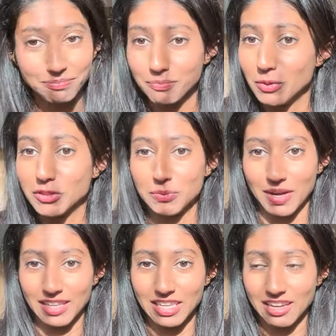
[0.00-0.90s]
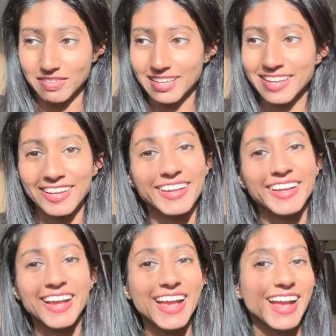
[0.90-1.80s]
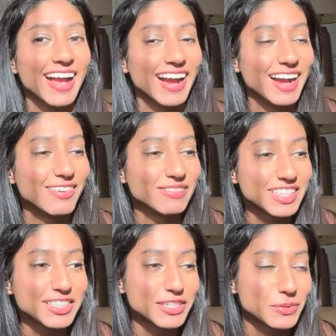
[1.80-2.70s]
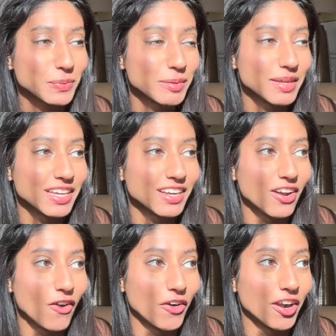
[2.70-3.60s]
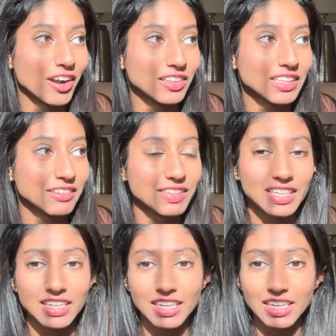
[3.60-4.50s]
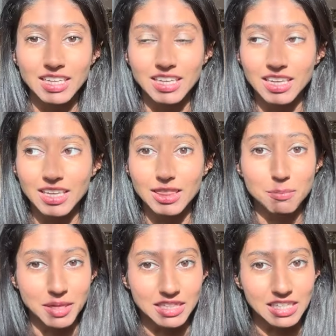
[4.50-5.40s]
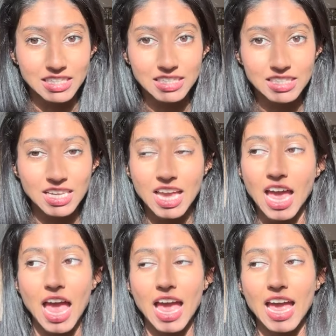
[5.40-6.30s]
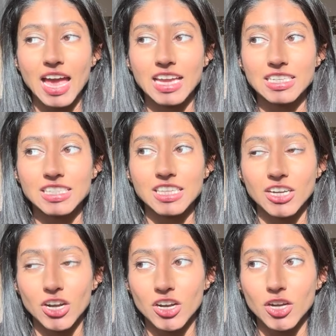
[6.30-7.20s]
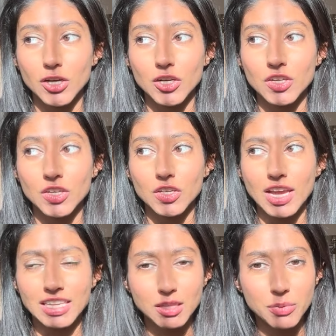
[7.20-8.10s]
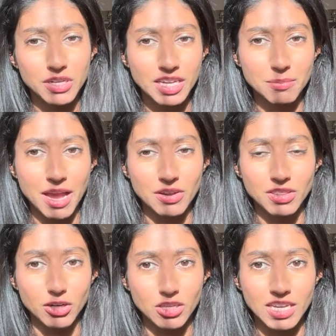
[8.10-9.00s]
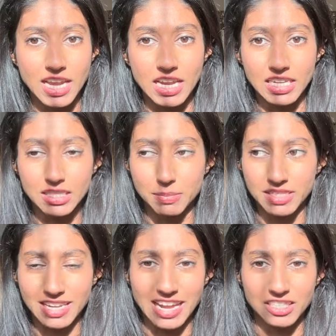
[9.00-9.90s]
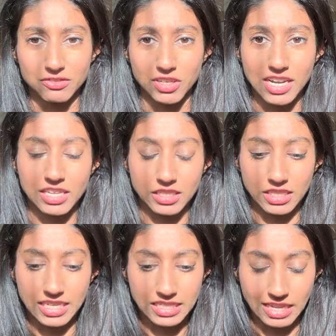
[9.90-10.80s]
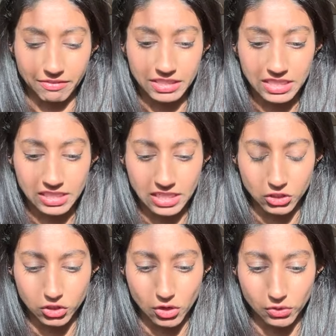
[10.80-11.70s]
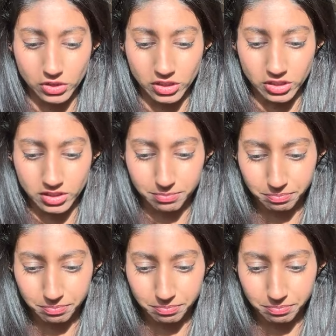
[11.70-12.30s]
which is what I love. These two women are living in the Midlands, and I think the book came out in the early 80s, but it's kind of written in the late 70s, and so there's